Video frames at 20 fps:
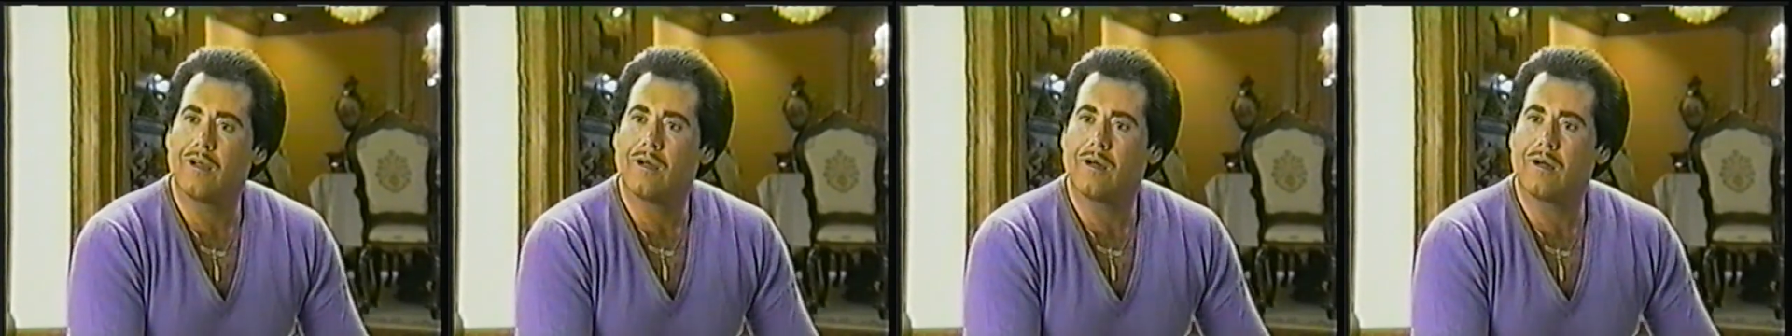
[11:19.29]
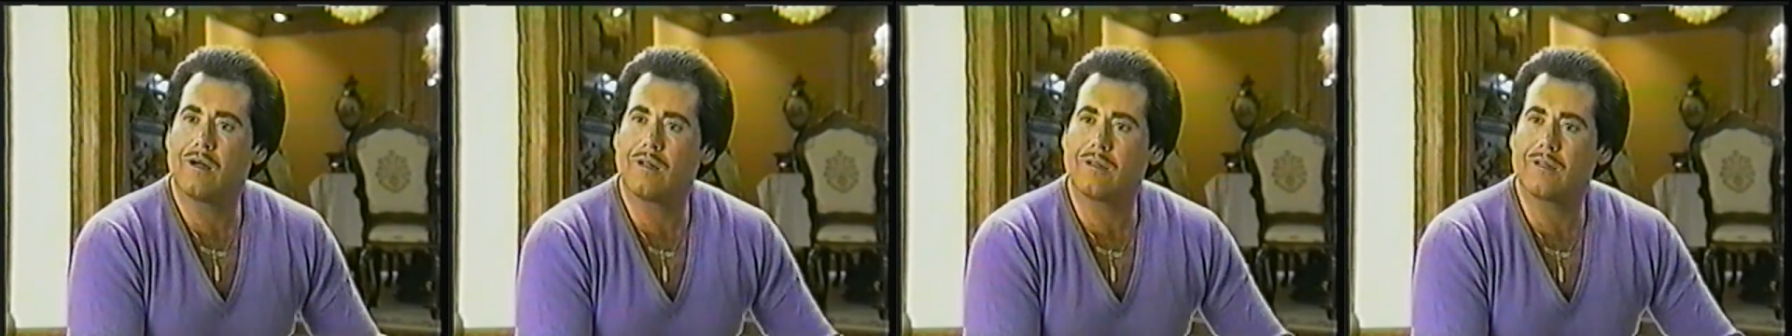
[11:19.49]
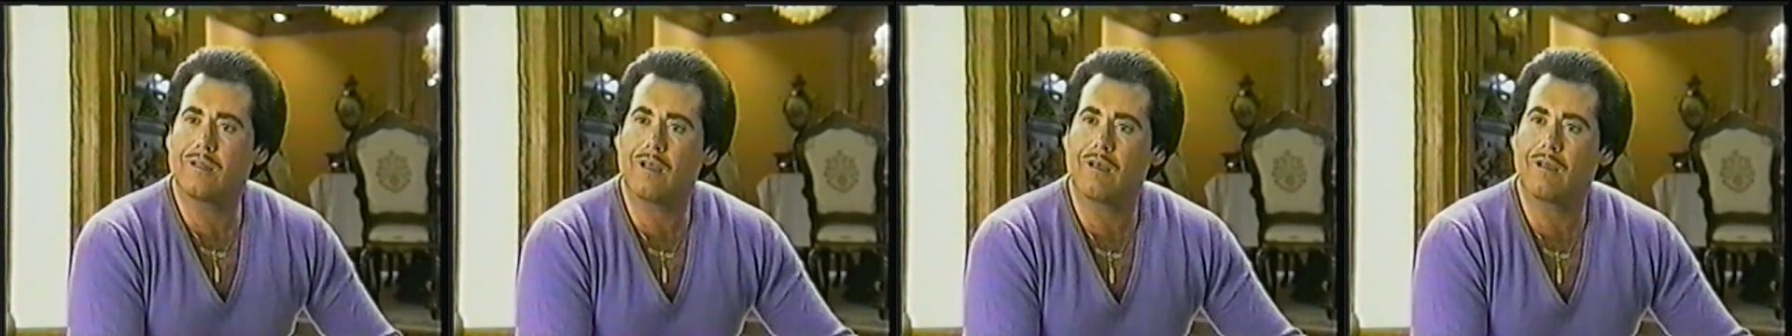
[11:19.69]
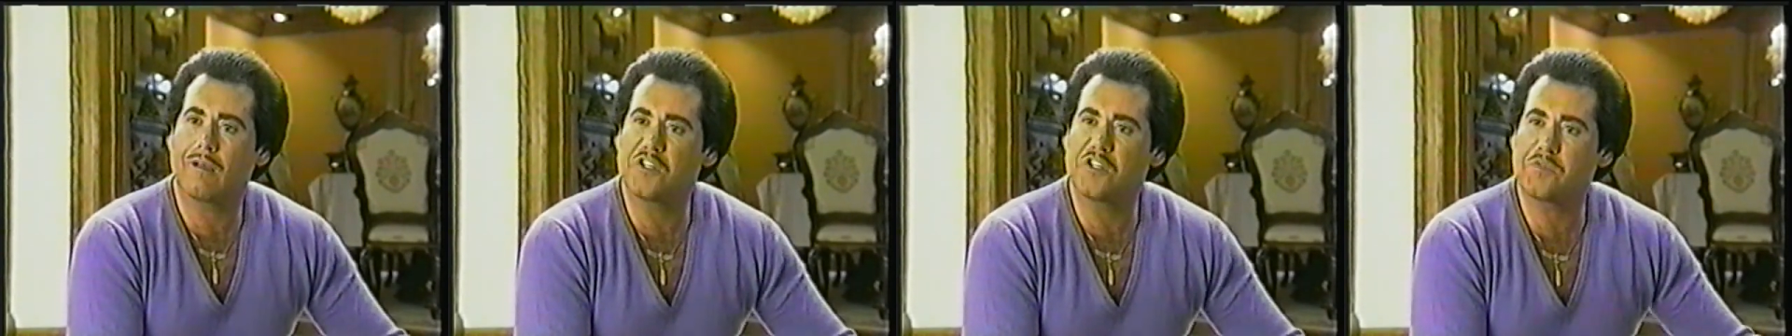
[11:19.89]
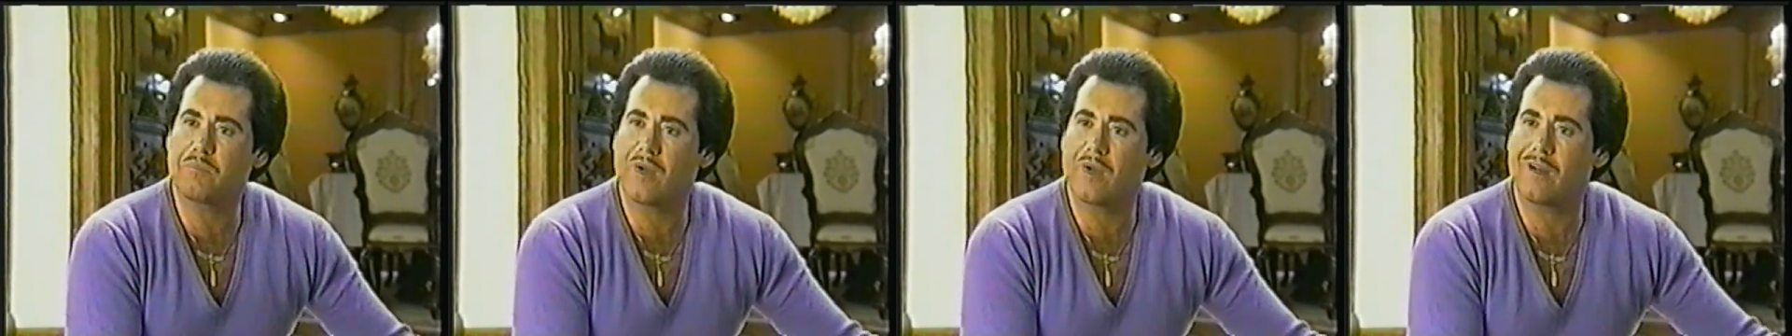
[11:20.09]
all the young
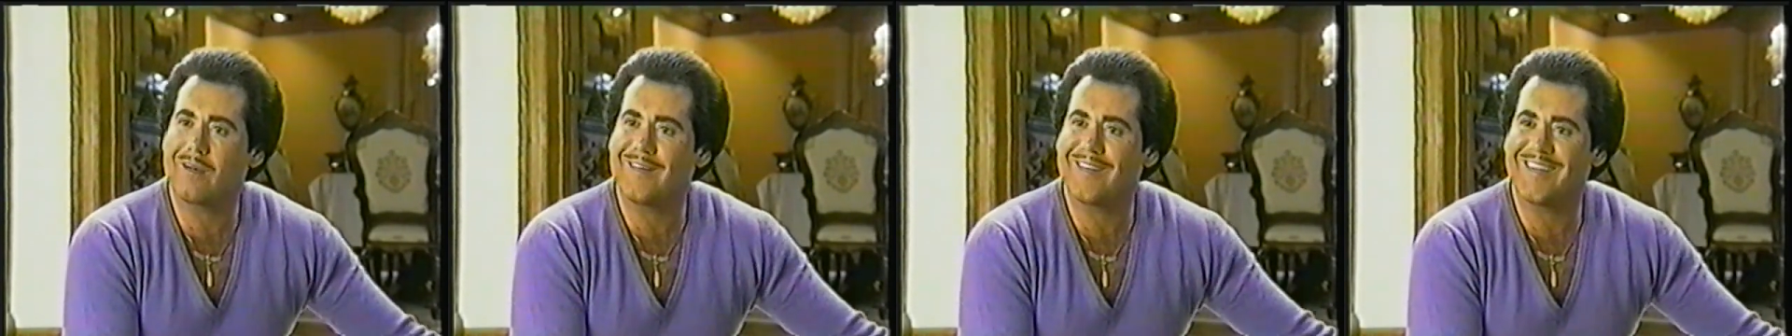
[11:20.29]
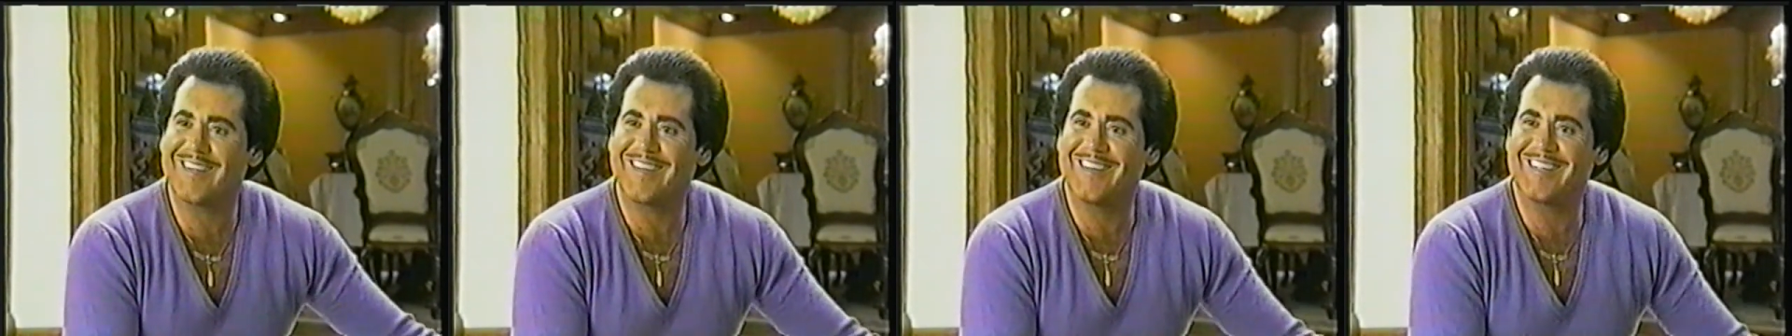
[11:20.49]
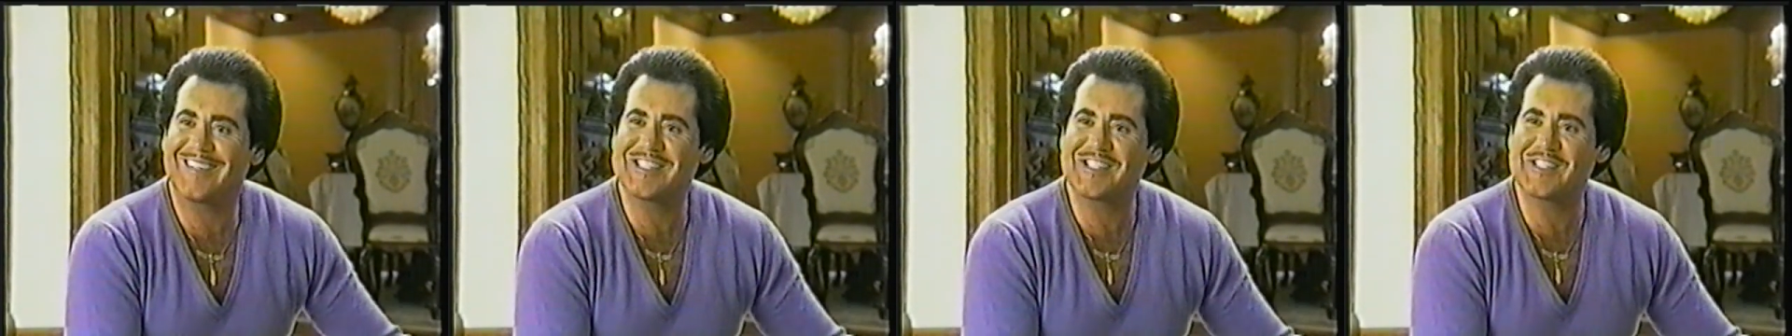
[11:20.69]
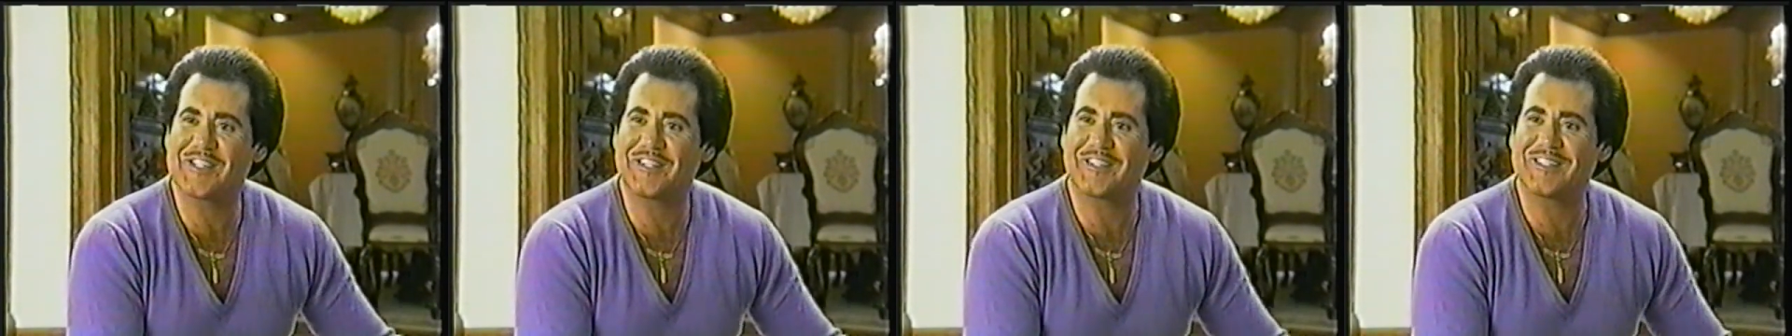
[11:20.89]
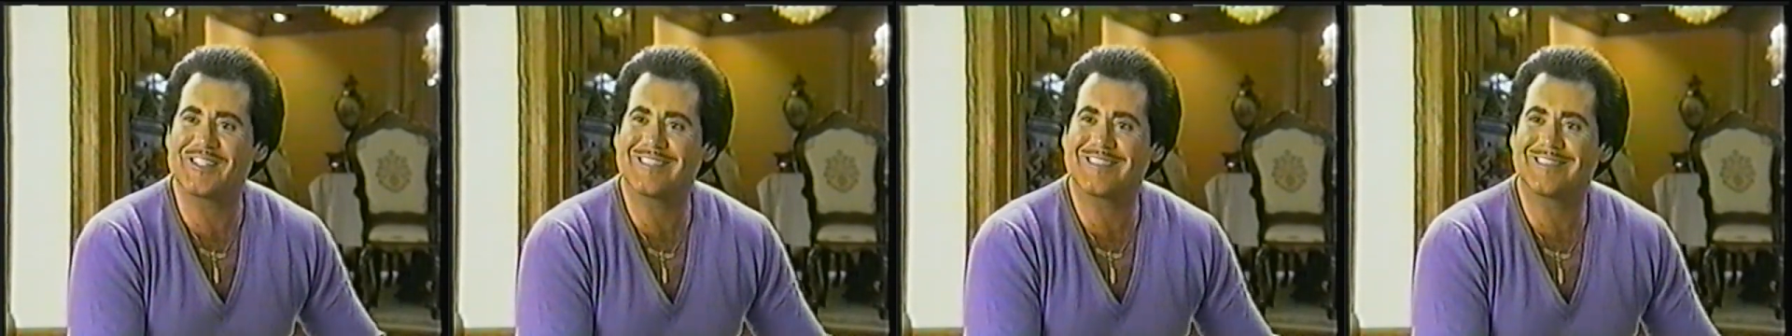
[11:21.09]
aspiring
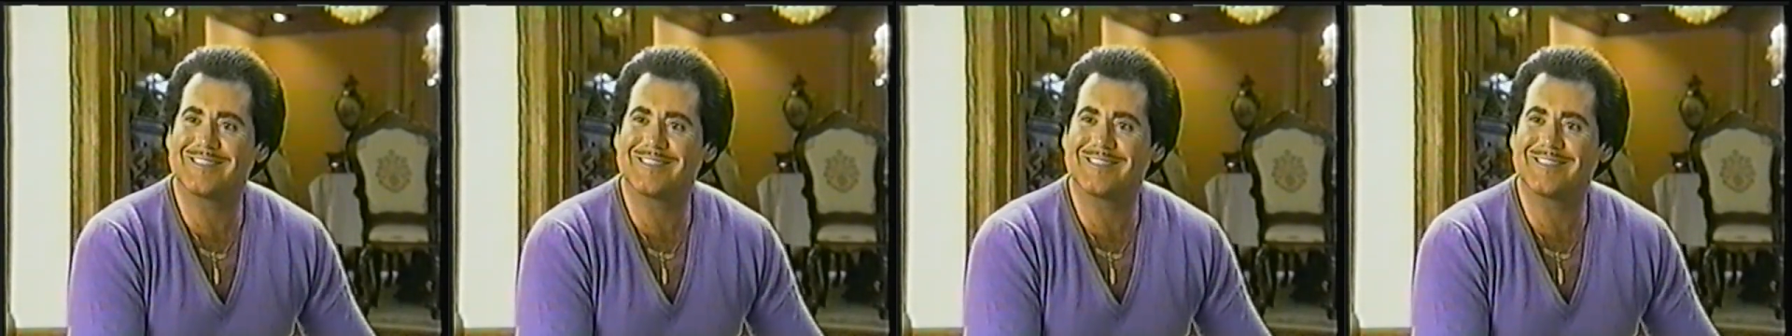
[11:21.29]
singers